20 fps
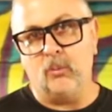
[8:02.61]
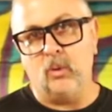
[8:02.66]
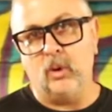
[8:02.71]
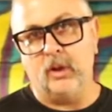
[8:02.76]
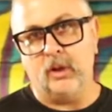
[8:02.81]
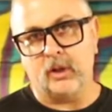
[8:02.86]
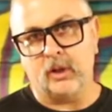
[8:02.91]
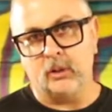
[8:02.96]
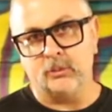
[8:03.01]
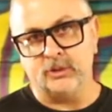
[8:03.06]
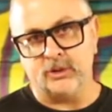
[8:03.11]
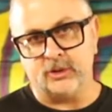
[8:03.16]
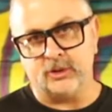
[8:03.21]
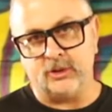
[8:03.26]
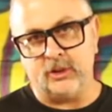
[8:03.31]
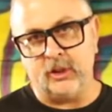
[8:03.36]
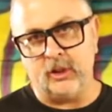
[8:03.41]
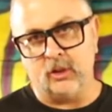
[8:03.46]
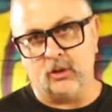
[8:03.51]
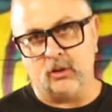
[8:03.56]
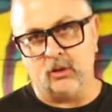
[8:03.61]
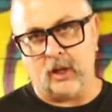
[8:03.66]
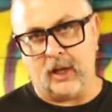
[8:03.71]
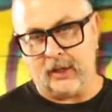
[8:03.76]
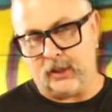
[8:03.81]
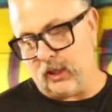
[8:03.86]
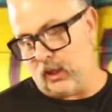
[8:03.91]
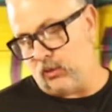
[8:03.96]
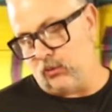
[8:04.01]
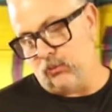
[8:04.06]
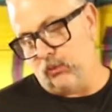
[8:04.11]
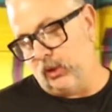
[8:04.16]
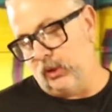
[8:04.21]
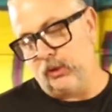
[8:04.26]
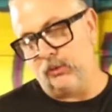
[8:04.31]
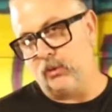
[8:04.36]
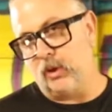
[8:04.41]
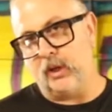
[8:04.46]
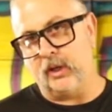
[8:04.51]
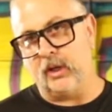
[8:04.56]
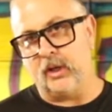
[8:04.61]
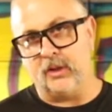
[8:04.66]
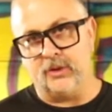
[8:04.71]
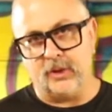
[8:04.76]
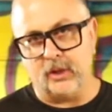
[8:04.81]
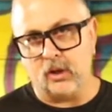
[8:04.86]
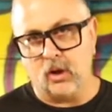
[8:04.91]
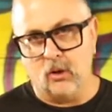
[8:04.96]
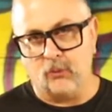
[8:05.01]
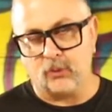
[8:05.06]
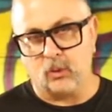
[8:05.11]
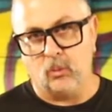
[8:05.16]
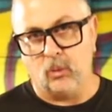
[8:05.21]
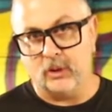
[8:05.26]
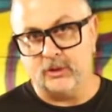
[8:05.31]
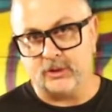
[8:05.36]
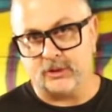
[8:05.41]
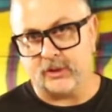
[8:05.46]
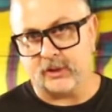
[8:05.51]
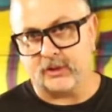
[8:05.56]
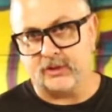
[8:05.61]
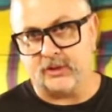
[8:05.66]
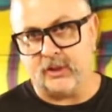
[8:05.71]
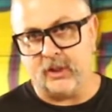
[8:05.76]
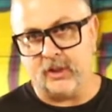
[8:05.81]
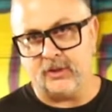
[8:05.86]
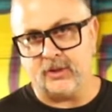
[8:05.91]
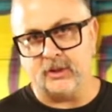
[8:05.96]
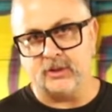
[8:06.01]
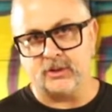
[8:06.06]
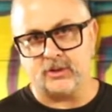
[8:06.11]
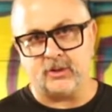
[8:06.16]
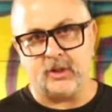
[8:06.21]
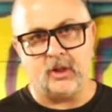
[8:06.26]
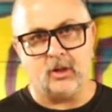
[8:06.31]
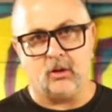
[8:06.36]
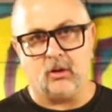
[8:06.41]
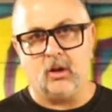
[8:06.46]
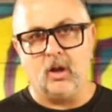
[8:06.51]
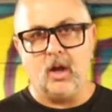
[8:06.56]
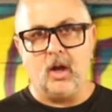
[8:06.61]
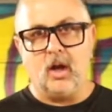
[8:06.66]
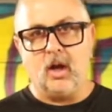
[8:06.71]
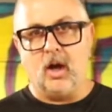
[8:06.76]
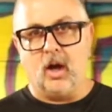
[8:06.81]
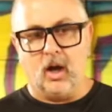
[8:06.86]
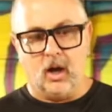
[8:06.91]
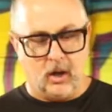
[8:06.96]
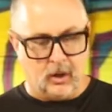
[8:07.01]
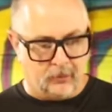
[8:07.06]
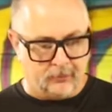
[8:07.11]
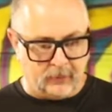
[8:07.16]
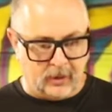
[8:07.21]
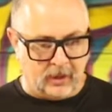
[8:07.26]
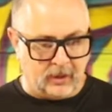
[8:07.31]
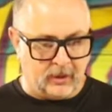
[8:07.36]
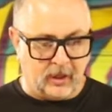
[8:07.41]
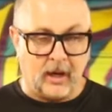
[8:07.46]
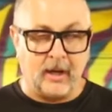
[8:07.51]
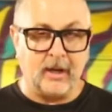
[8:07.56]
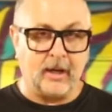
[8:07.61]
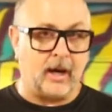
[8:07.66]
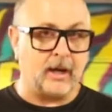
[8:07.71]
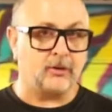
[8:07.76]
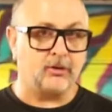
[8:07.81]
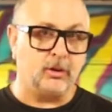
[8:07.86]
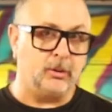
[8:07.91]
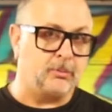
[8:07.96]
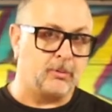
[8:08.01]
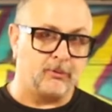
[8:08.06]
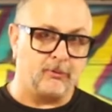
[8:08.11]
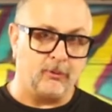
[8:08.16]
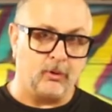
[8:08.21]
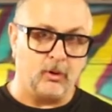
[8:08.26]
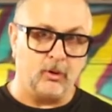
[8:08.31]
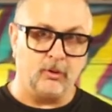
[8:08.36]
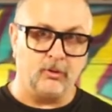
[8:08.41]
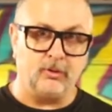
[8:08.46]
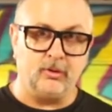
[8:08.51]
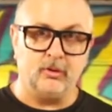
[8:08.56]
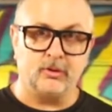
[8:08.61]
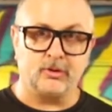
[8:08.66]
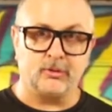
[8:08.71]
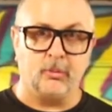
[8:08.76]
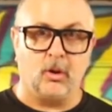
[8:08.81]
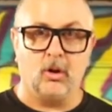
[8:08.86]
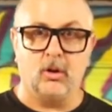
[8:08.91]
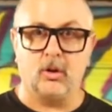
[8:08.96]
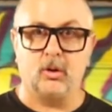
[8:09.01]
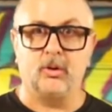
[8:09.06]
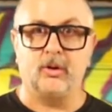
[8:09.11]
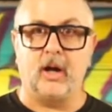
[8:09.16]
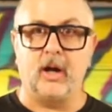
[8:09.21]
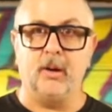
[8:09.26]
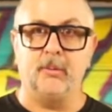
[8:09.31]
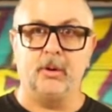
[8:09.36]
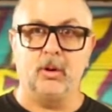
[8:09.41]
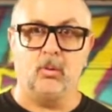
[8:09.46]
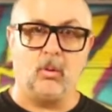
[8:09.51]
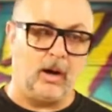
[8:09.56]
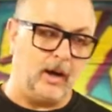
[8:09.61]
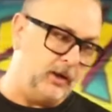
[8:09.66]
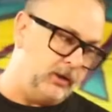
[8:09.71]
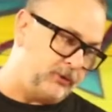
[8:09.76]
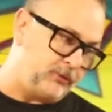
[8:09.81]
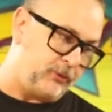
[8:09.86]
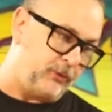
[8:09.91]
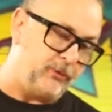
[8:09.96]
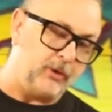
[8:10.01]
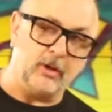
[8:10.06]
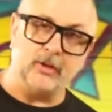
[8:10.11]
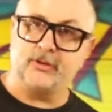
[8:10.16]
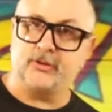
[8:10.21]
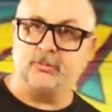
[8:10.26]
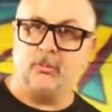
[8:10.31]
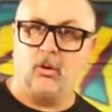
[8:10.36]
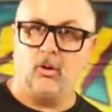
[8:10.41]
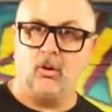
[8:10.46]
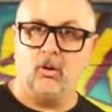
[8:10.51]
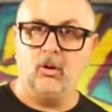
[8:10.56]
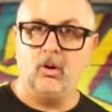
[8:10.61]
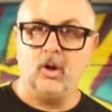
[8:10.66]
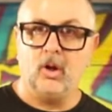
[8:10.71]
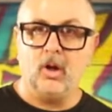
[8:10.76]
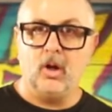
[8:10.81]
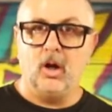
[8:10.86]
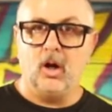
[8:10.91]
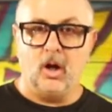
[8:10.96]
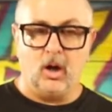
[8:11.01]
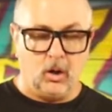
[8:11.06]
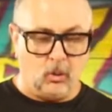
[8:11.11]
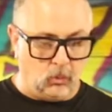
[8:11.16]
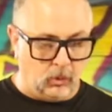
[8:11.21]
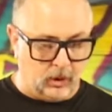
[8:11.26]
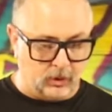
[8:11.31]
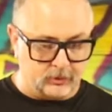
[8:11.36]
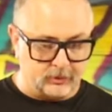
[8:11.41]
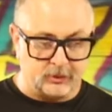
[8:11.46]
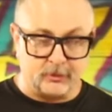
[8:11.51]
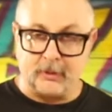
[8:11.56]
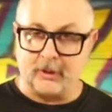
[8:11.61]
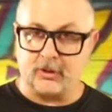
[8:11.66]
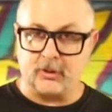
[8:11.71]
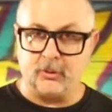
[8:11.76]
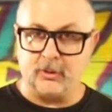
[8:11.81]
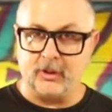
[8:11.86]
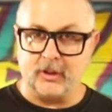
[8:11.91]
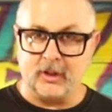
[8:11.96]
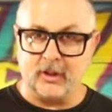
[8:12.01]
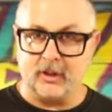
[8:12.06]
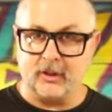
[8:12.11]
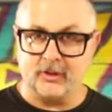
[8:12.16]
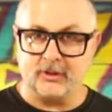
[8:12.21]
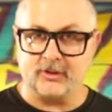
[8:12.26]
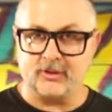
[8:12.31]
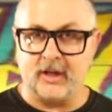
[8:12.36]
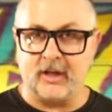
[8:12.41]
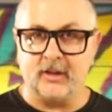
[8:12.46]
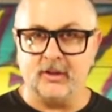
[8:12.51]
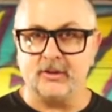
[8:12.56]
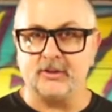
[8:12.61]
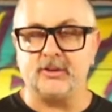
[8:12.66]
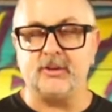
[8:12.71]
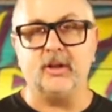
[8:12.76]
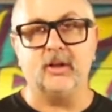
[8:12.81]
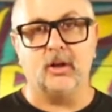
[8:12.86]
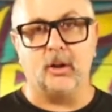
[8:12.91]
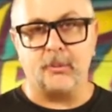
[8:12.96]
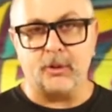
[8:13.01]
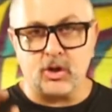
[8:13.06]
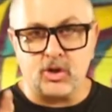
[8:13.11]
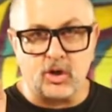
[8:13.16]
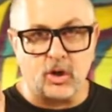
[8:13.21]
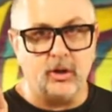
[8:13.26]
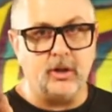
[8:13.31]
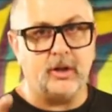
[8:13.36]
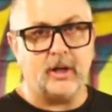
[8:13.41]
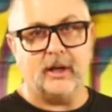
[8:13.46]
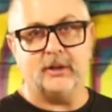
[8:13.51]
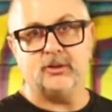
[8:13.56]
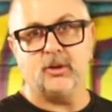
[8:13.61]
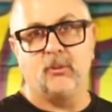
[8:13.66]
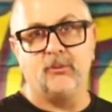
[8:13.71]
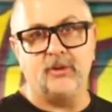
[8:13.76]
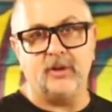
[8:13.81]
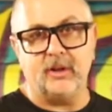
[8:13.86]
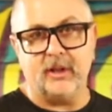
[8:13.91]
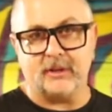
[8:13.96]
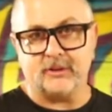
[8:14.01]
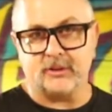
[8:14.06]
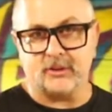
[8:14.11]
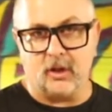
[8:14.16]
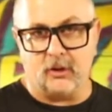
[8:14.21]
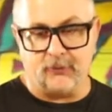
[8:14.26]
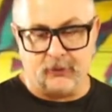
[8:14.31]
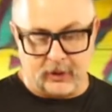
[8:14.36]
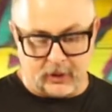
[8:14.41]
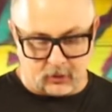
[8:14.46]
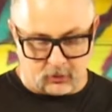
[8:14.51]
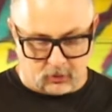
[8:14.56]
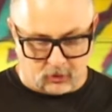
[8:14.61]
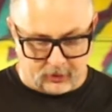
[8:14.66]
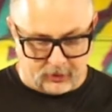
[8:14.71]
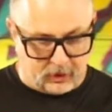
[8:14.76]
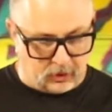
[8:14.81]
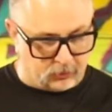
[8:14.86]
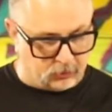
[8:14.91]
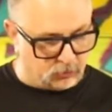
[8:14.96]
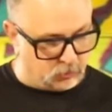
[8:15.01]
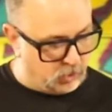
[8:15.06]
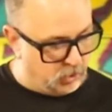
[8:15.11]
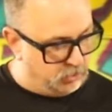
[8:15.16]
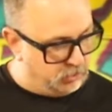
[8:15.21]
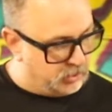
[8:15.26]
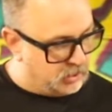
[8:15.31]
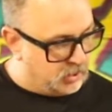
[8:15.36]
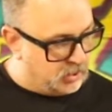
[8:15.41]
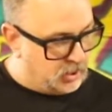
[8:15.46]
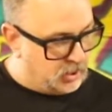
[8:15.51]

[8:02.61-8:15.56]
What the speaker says: When it comes to steel, like I don't really run anything over 1/16 in steel, and I actually prefer smaller diameter wires for very small welds, especially when you get into stainless steel. I'm going to show you guys hopefully that stuff later on down the road.